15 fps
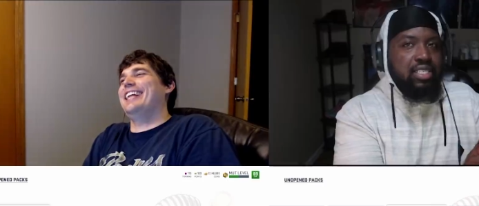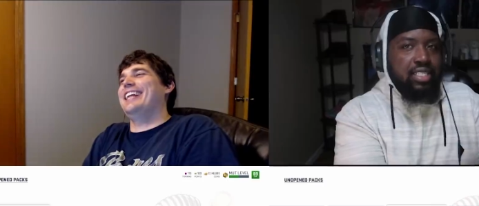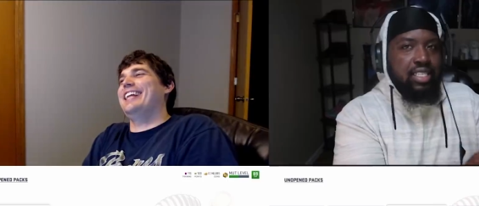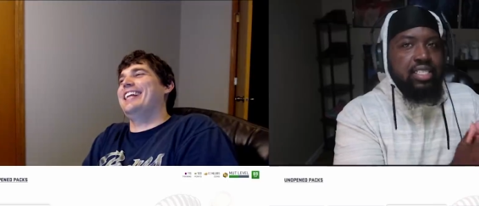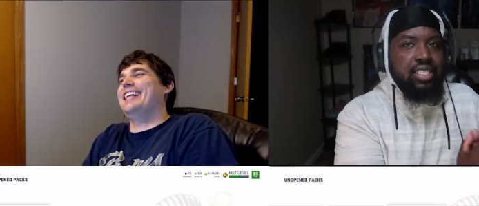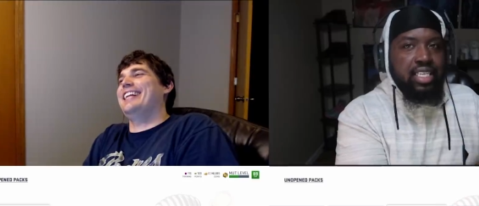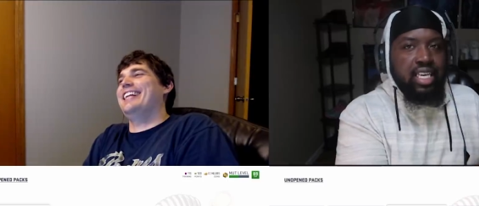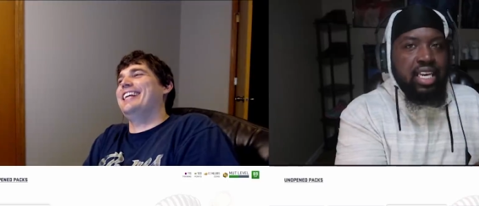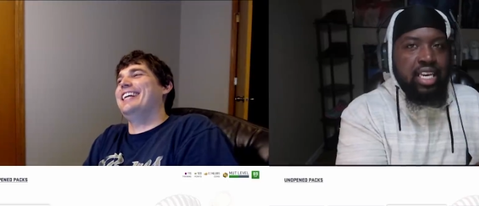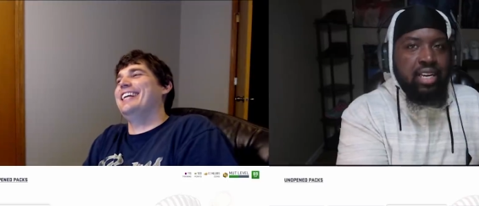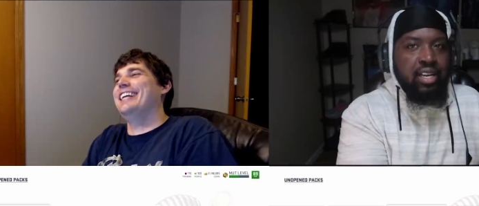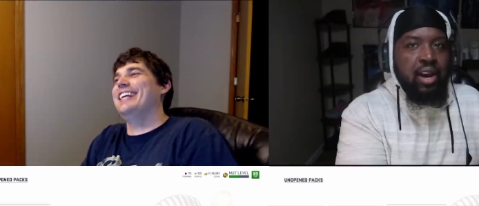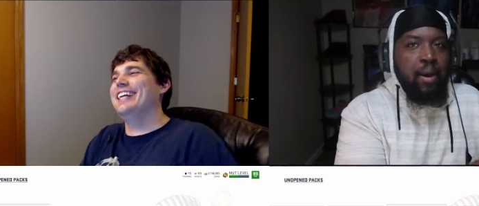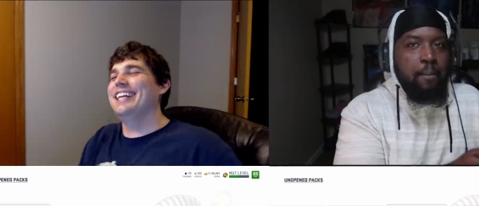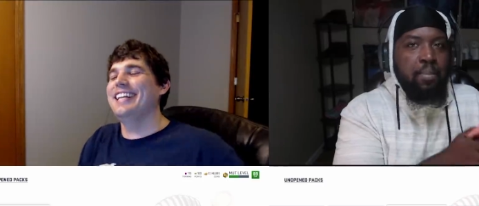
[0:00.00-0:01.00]
Speaker 1: to
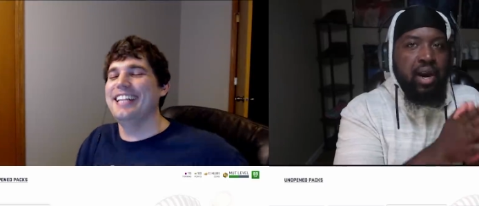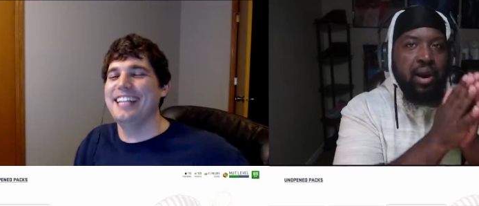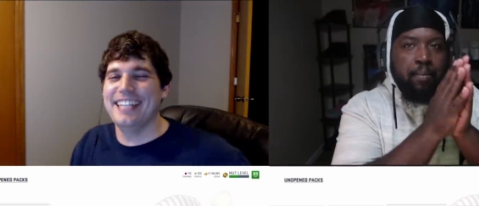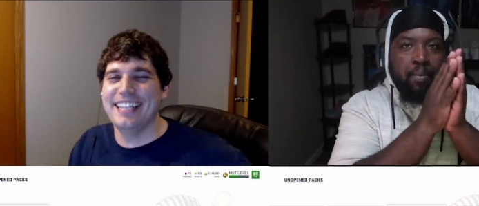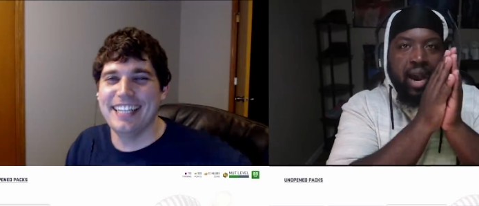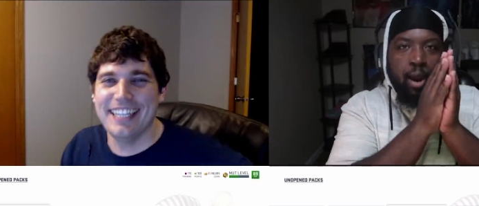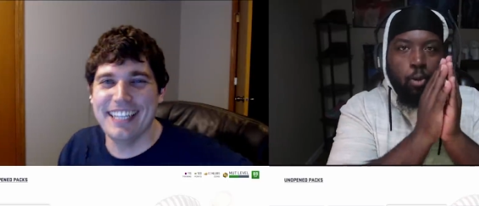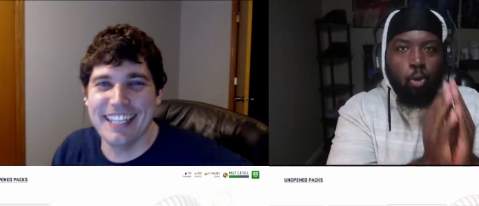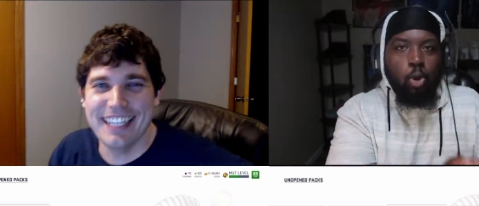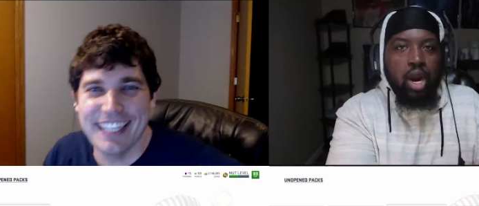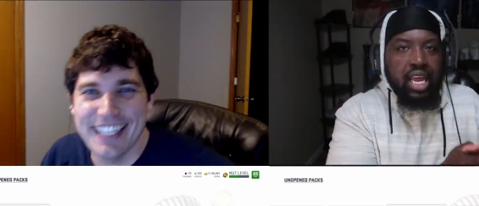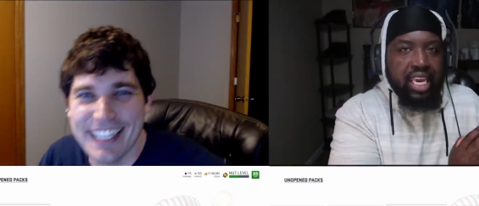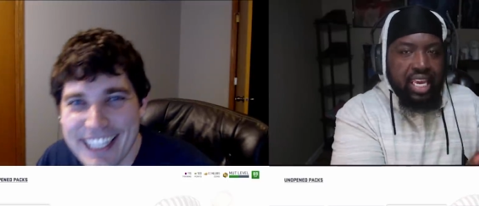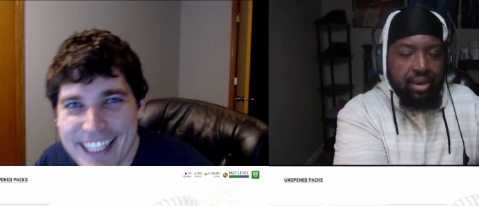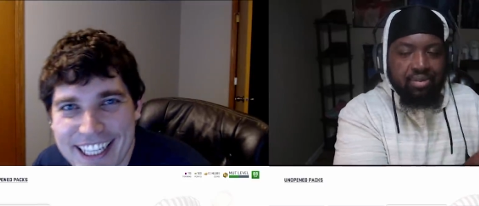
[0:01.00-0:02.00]
succeed, but by
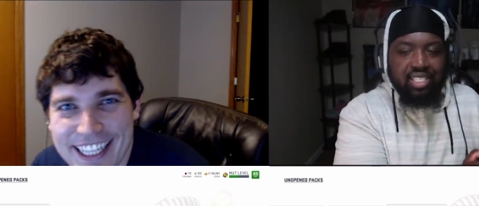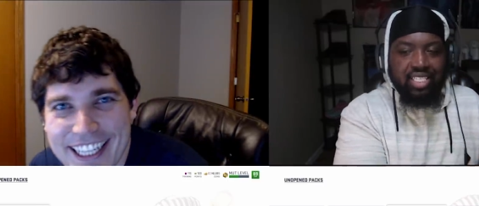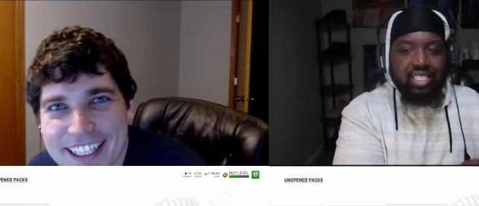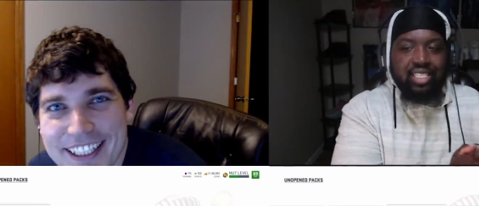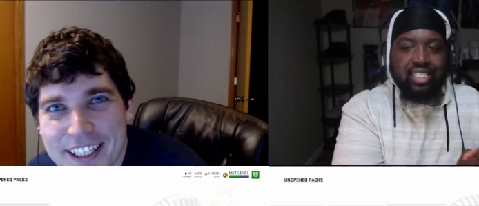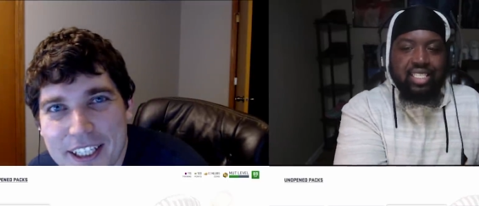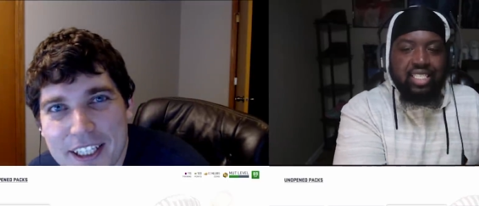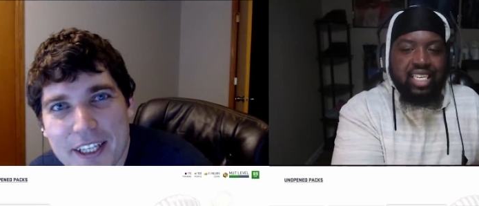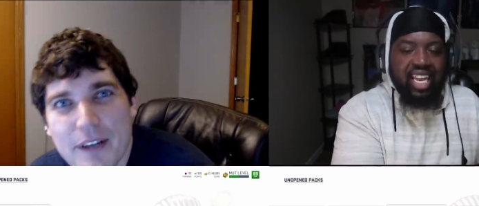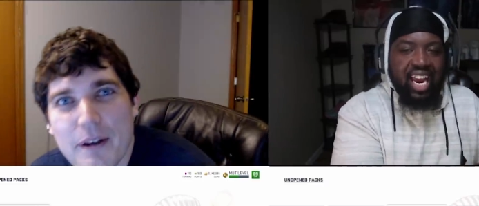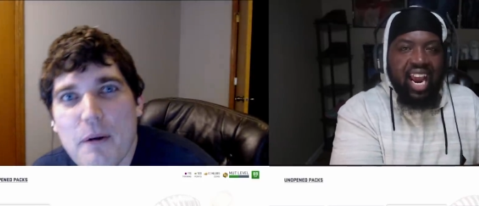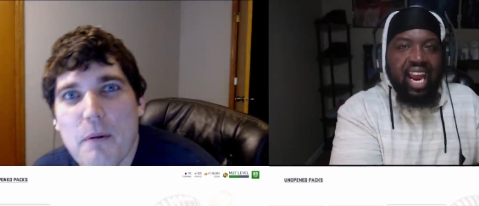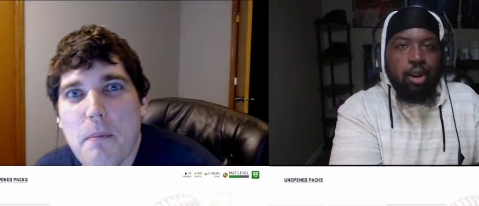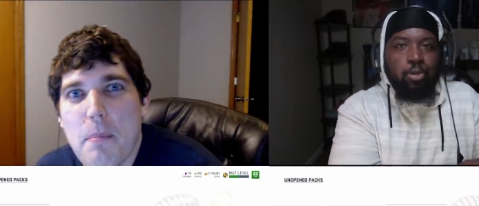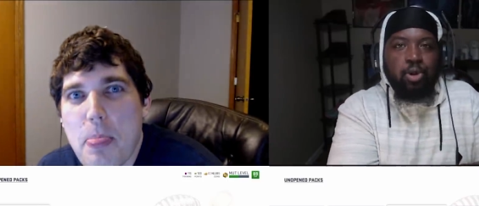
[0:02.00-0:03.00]
wanting him to succeed, I
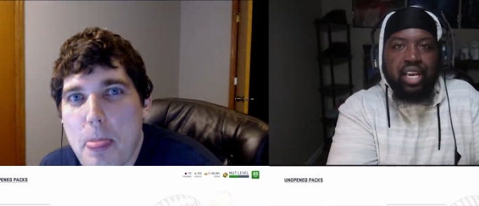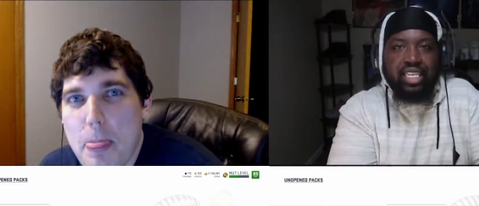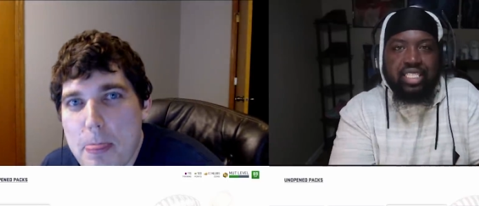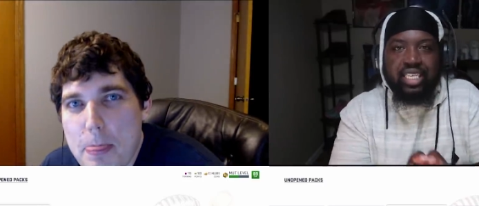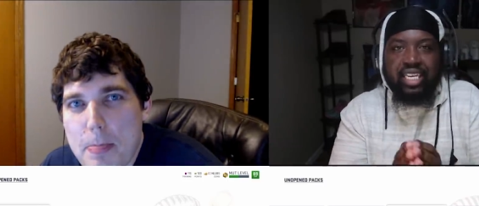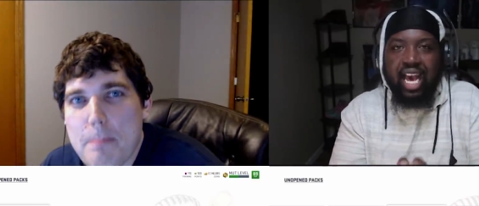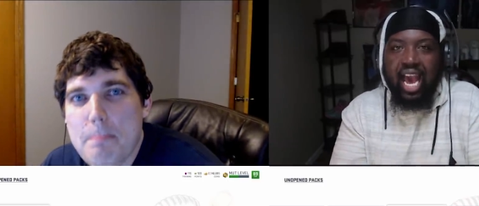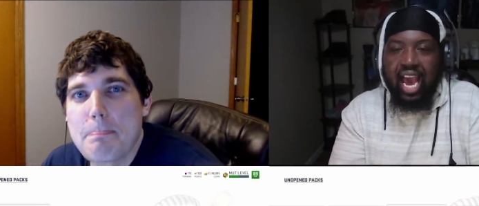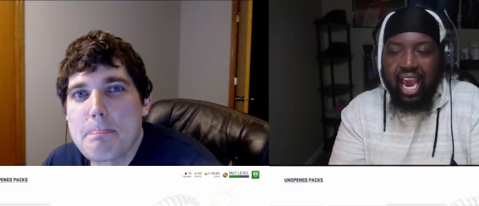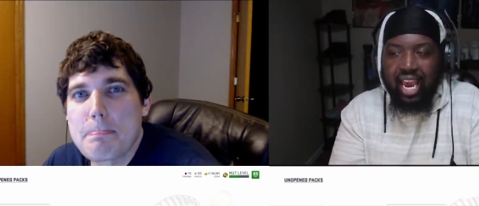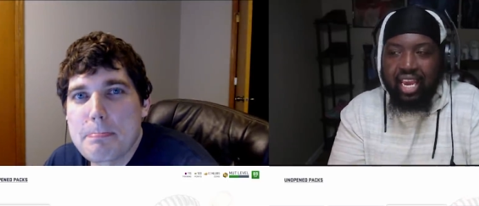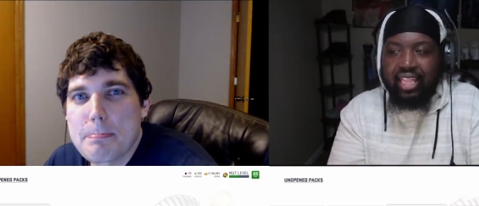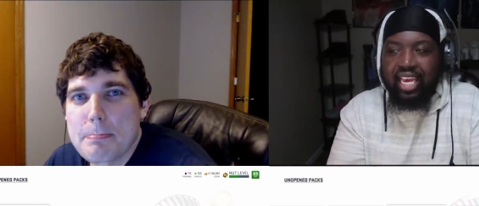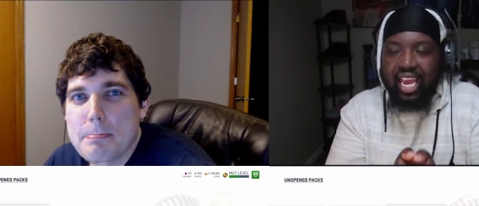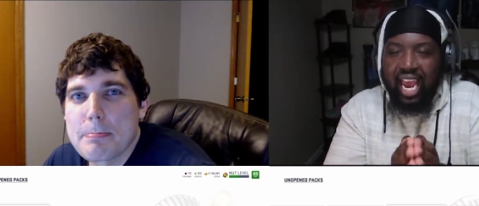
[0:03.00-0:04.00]
gotta root against a
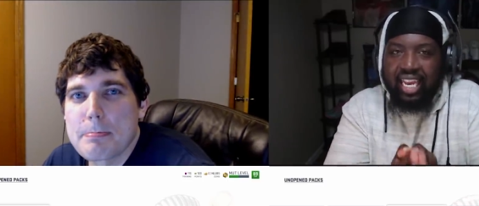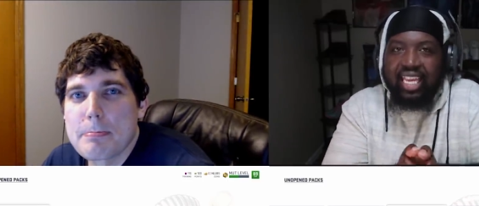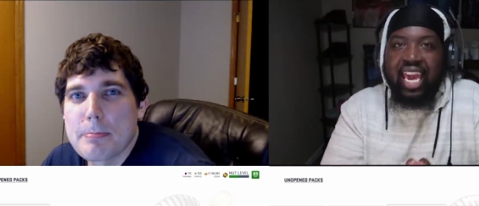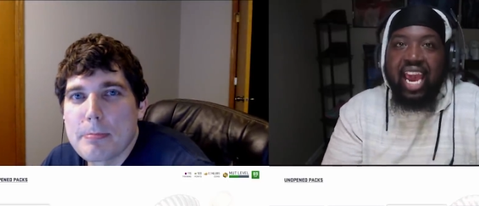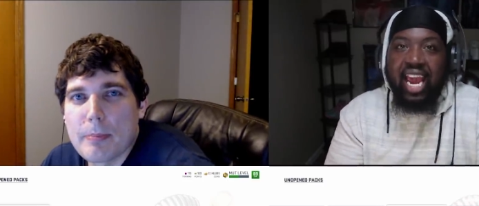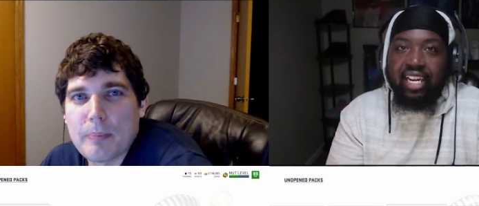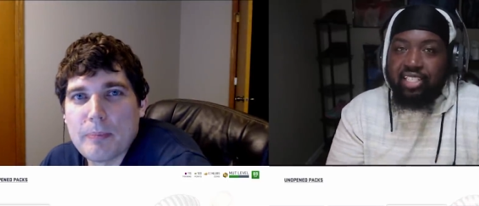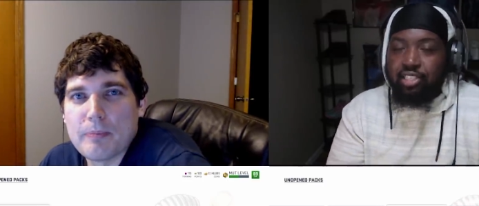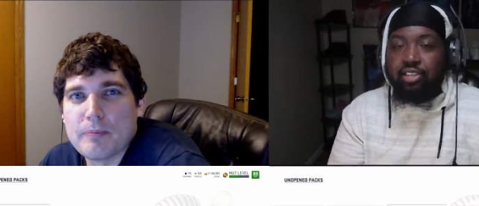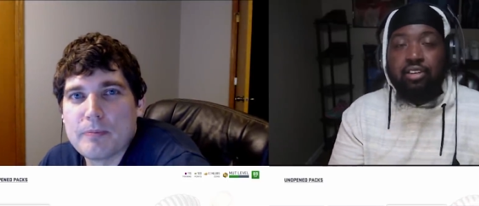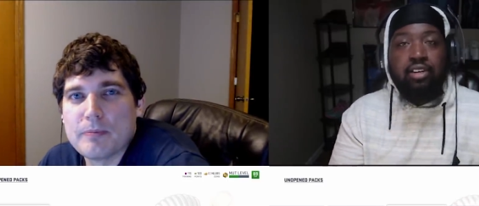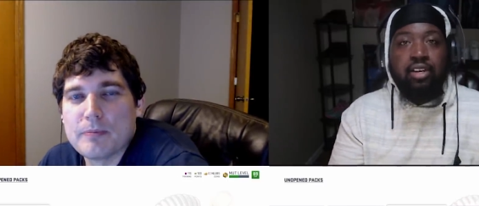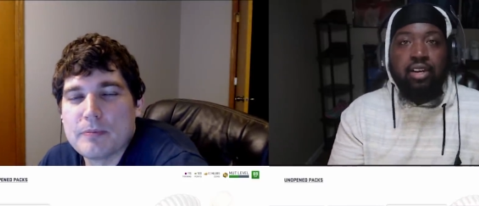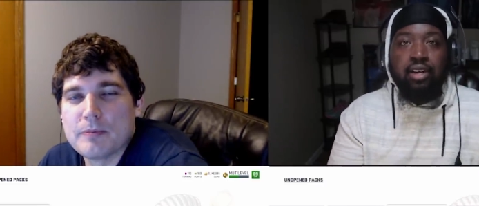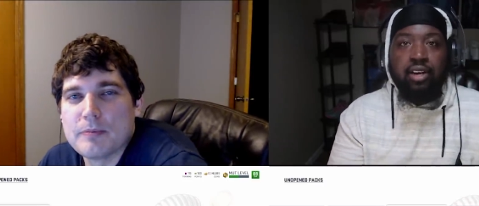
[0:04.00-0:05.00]
guy that had cancer.
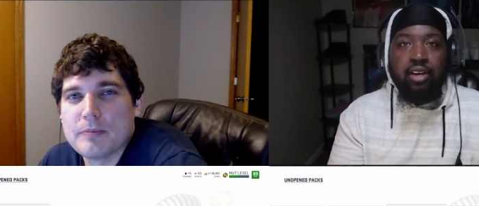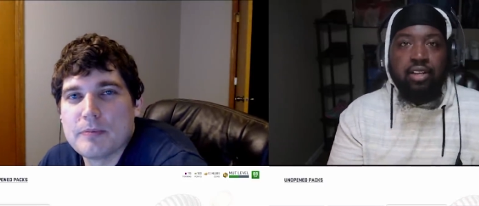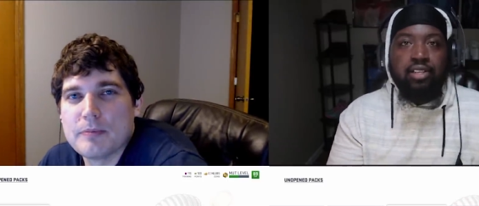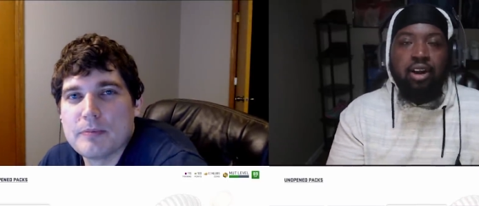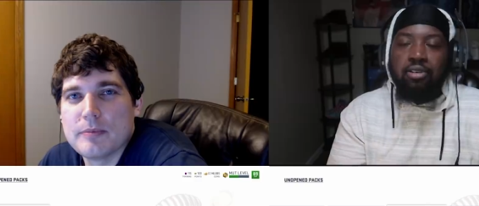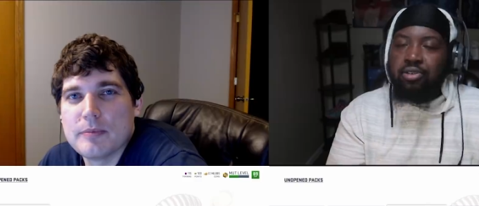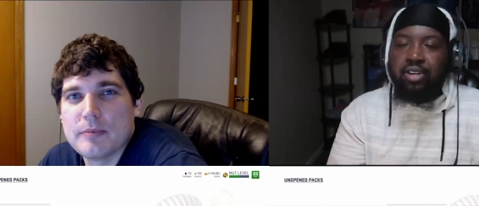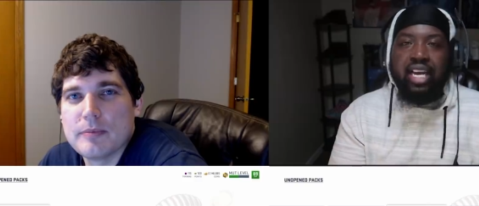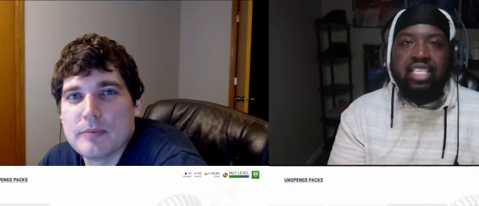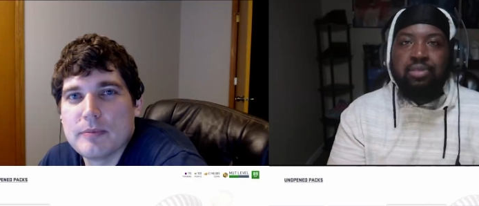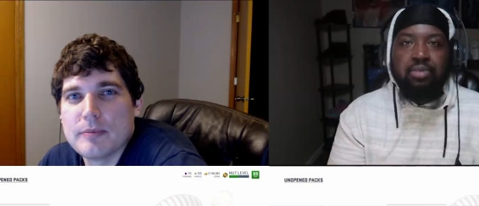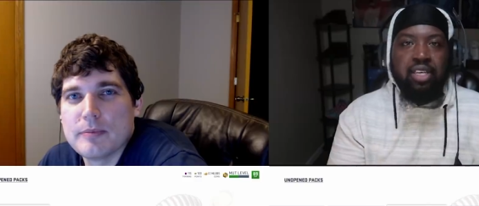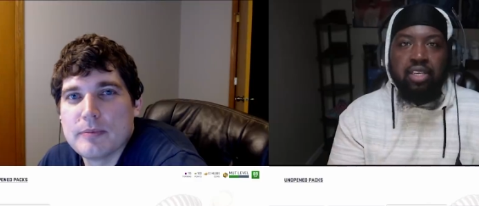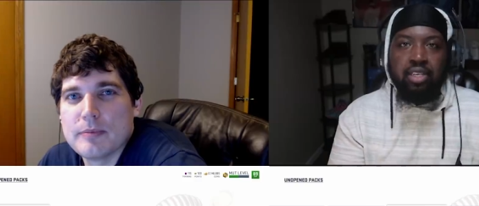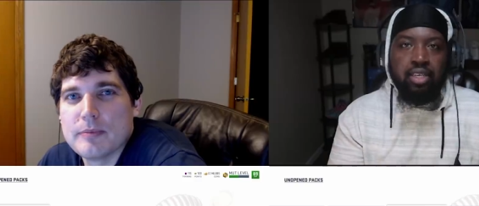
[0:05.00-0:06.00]
Don't do that to
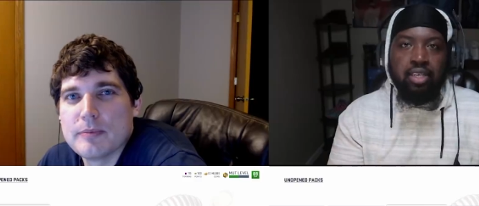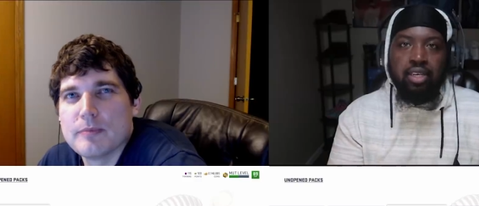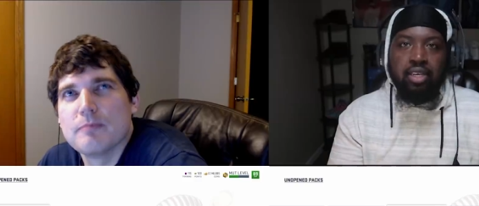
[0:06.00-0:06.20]
me